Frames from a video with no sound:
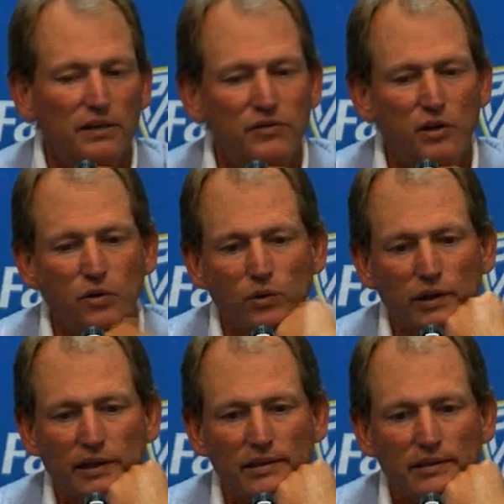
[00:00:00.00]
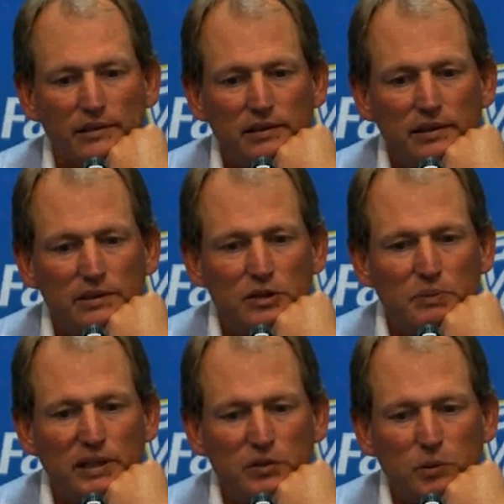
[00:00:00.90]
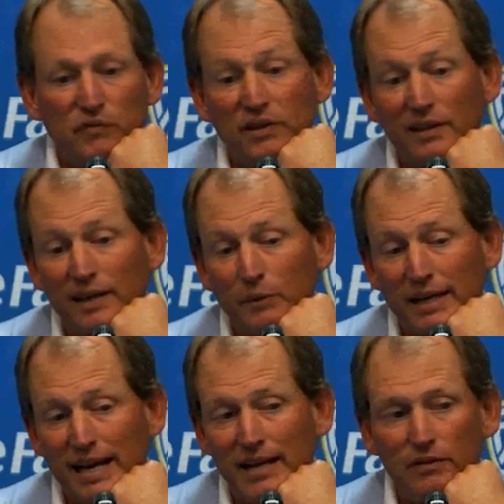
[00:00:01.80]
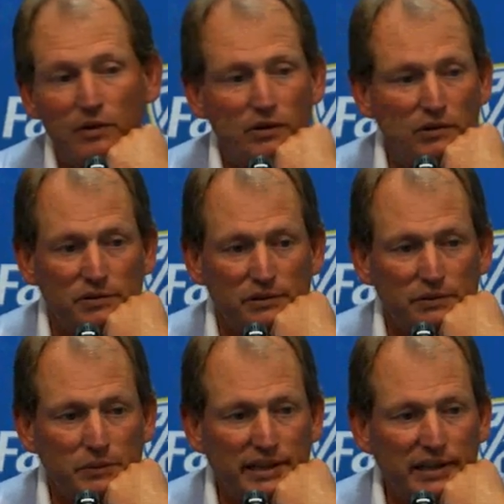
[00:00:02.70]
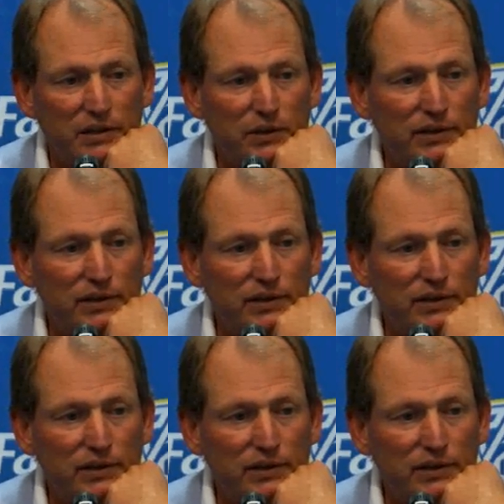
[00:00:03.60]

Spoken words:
So just because we feel like we can throw, we can't go